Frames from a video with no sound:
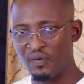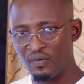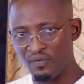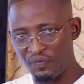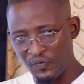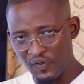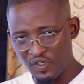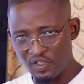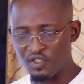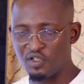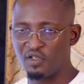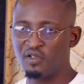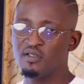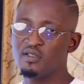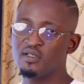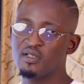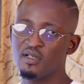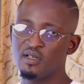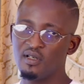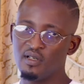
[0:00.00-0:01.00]

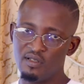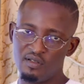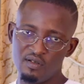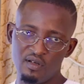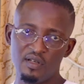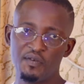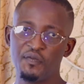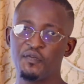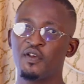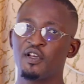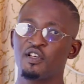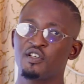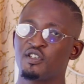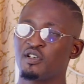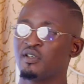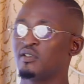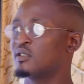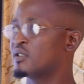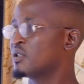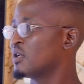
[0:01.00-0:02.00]
fictions,
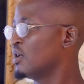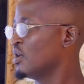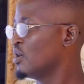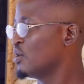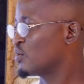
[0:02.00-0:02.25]
non-fictions.